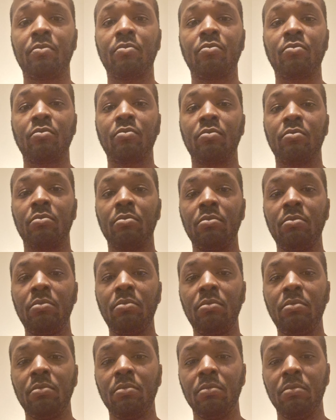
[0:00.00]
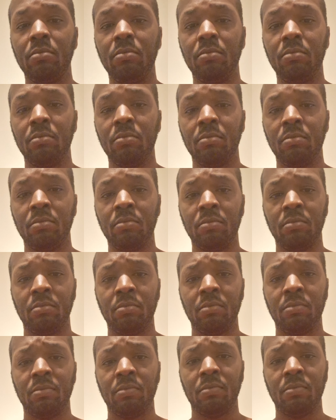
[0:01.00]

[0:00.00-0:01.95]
No one is speaking in this clip.